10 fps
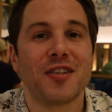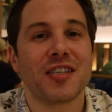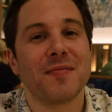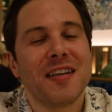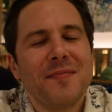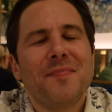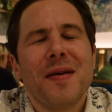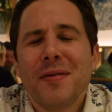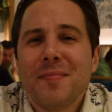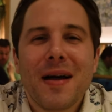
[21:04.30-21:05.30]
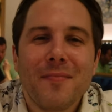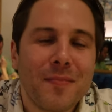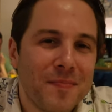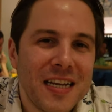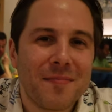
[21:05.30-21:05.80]
just need to, maybe need to buy
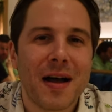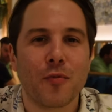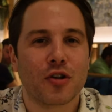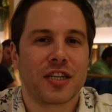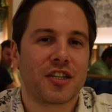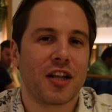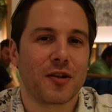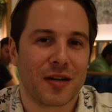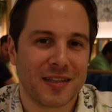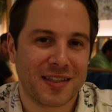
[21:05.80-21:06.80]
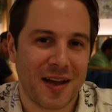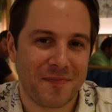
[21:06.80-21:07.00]
need to buy more jelly rings, Sam.